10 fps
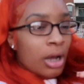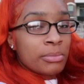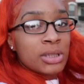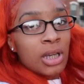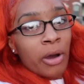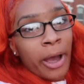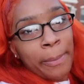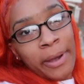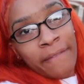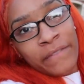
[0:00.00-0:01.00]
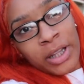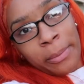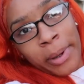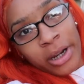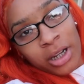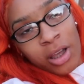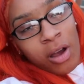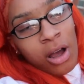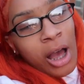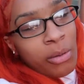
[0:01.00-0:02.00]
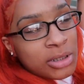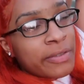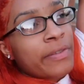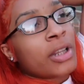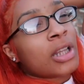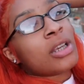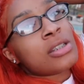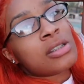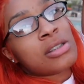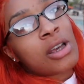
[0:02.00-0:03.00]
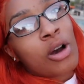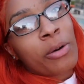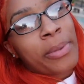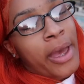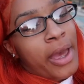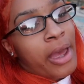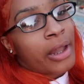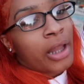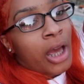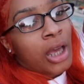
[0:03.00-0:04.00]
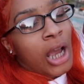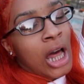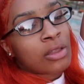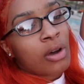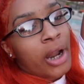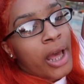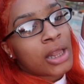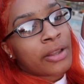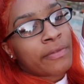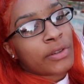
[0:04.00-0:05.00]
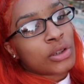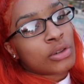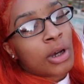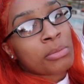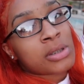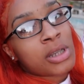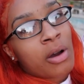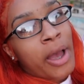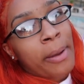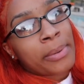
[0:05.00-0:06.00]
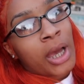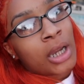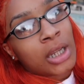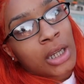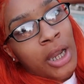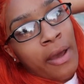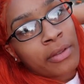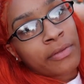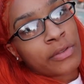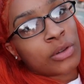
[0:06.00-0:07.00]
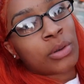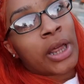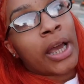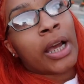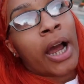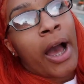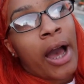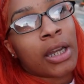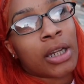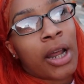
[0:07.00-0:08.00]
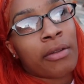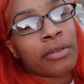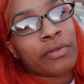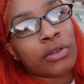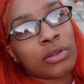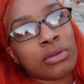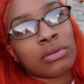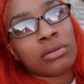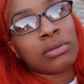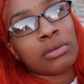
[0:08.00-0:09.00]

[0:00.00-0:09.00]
I'm so happy I'm feeling better, y'all. I was feeling so bad. Like, I thought I had the flu. I'm so happy I didn't have the flu. Thank God I didn't have the flu.